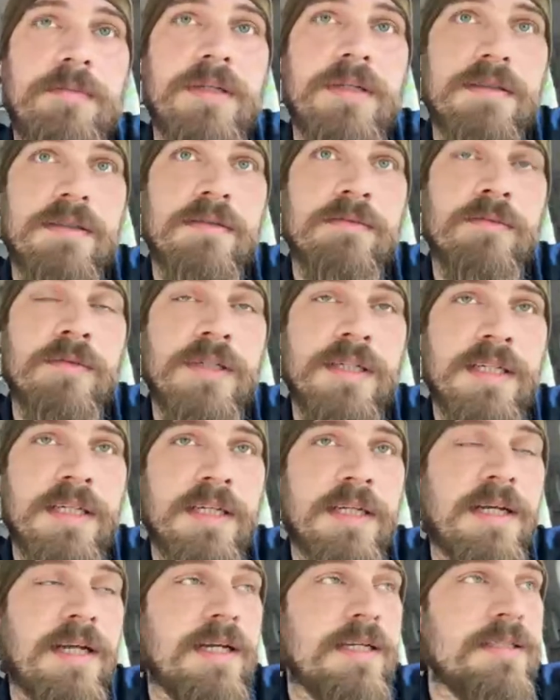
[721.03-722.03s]
had been
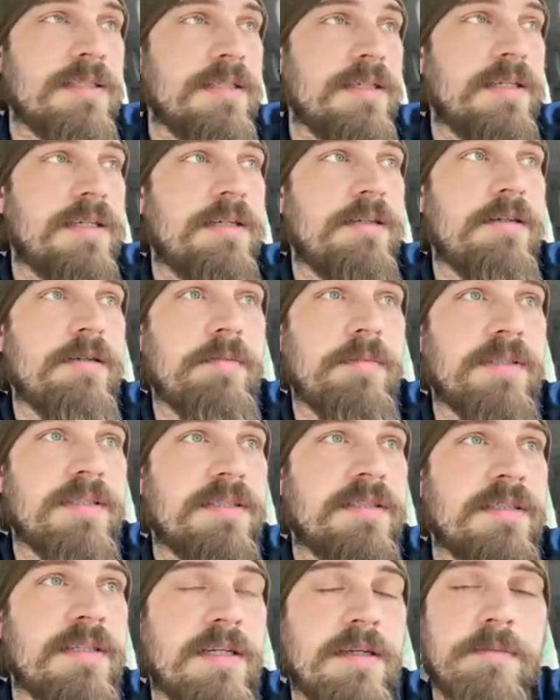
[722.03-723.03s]
reconnecting and he'd
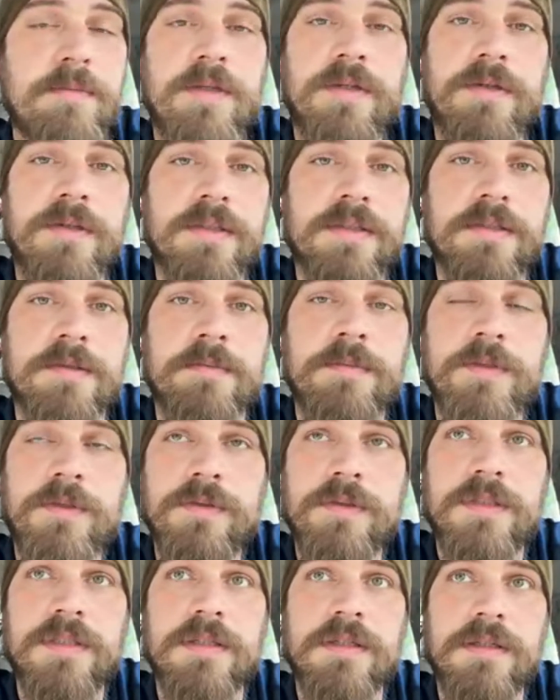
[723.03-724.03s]
been sending me all this
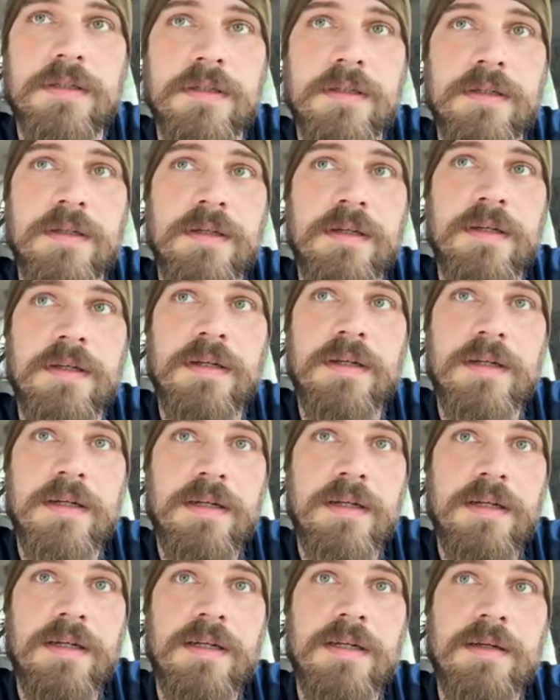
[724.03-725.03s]
music.
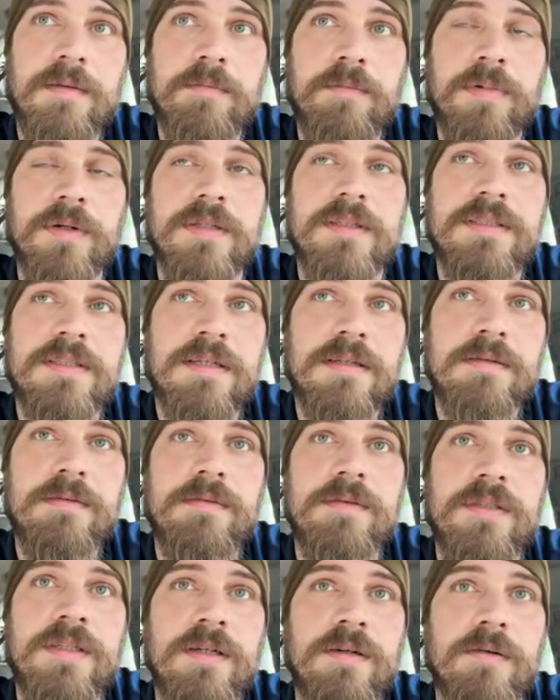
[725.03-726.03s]
But,
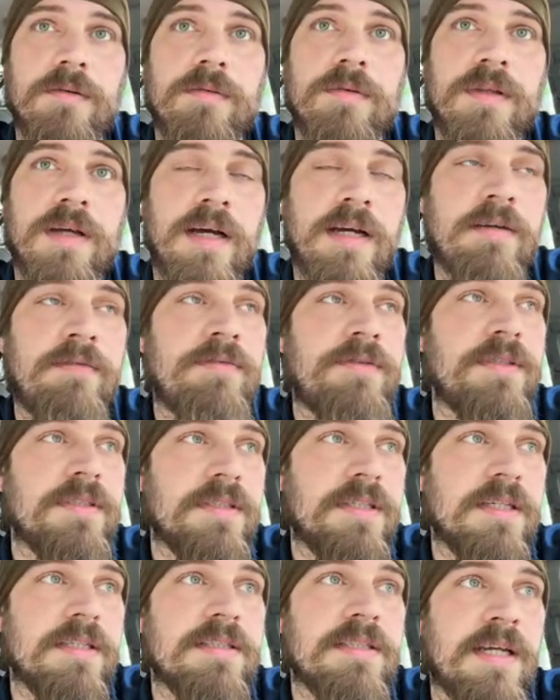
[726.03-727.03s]
you know, life just
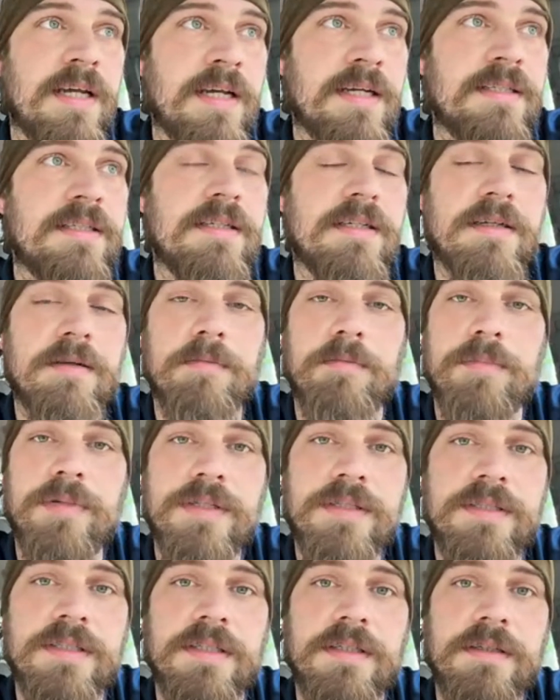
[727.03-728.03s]
gets hectic and
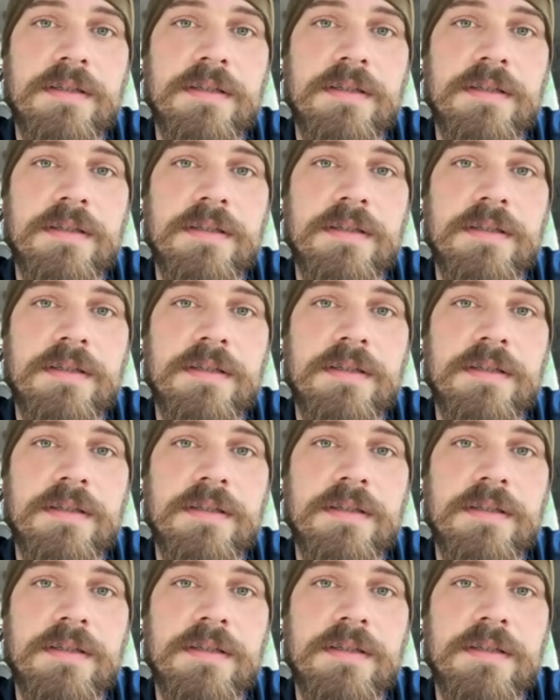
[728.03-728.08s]
busy.